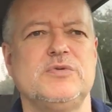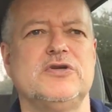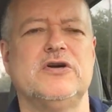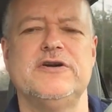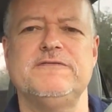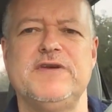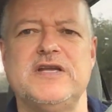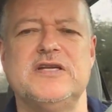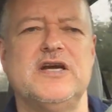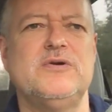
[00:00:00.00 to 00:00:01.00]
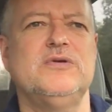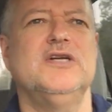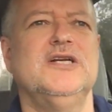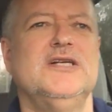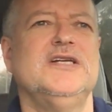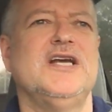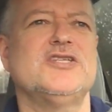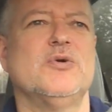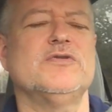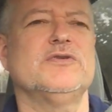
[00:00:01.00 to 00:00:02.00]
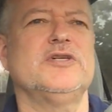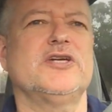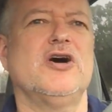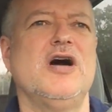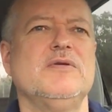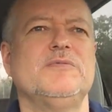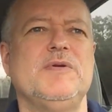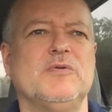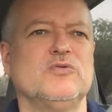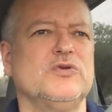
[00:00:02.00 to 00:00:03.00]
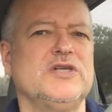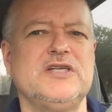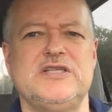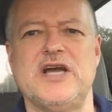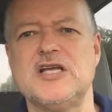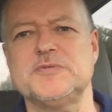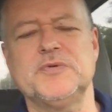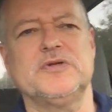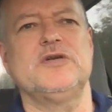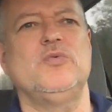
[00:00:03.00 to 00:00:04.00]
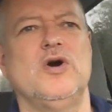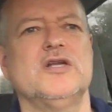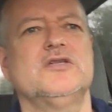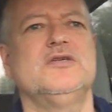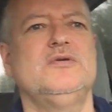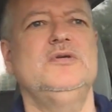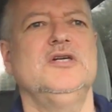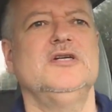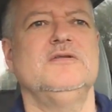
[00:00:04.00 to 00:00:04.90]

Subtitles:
when you're already faded out. And so what's really common is people really desperately want to